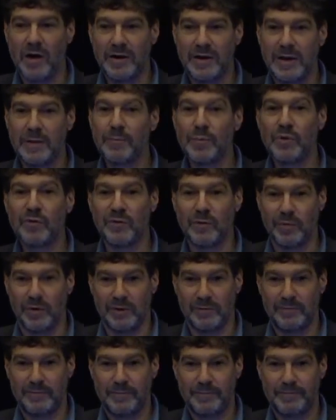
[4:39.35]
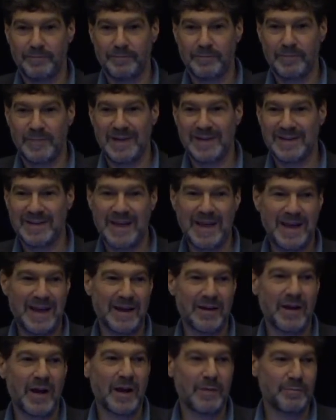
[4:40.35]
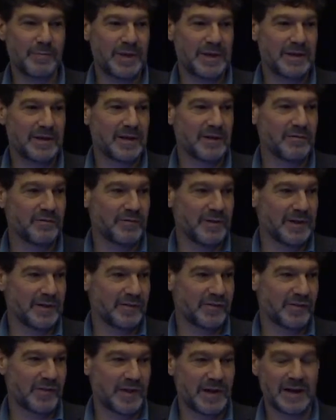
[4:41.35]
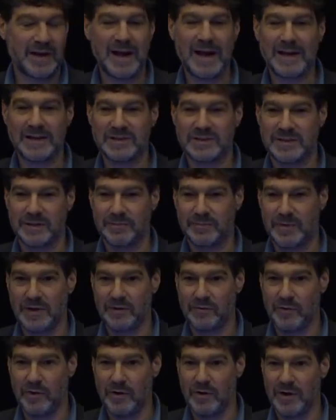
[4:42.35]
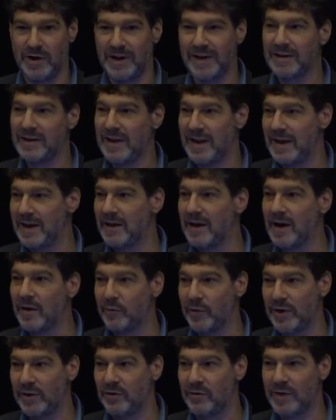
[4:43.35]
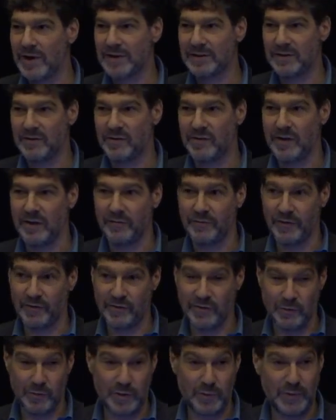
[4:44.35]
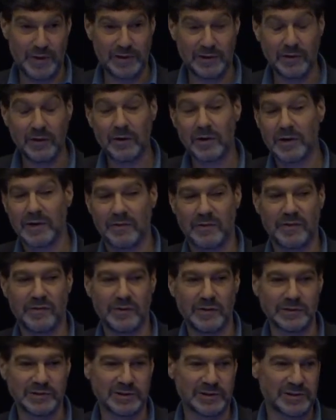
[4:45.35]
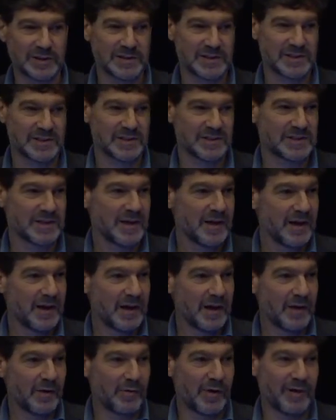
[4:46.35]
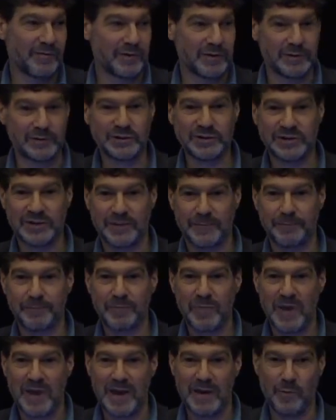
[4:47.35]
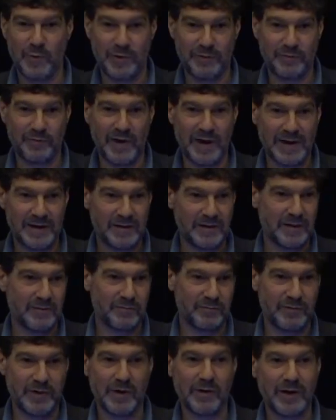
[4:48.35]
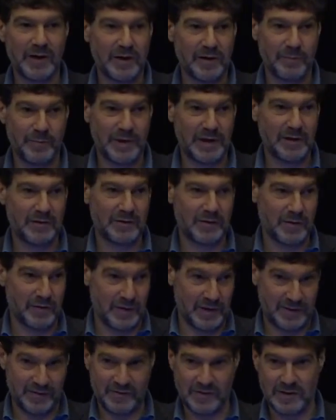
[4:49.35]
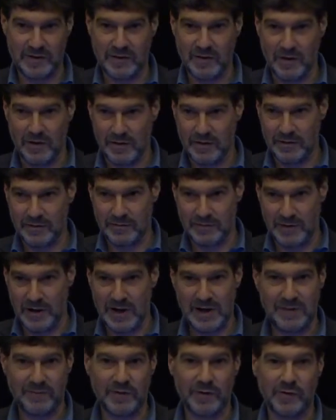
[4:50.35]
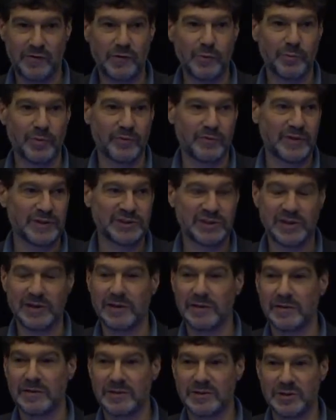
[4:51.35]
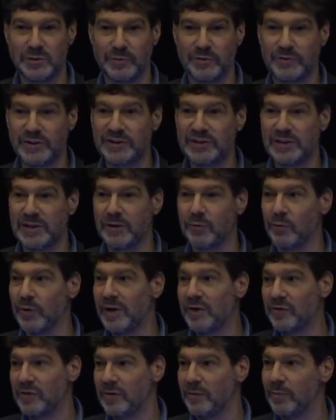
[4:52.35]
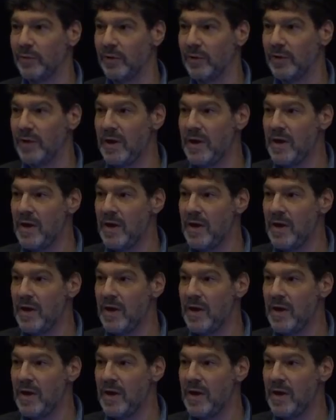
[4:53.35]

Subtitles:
immovable. It cannot be convinced that it has something wrong, and it cannot redirect itself. And so when we look at the social justice revolution, and we find it very committed to things that are not even superficially reasonable,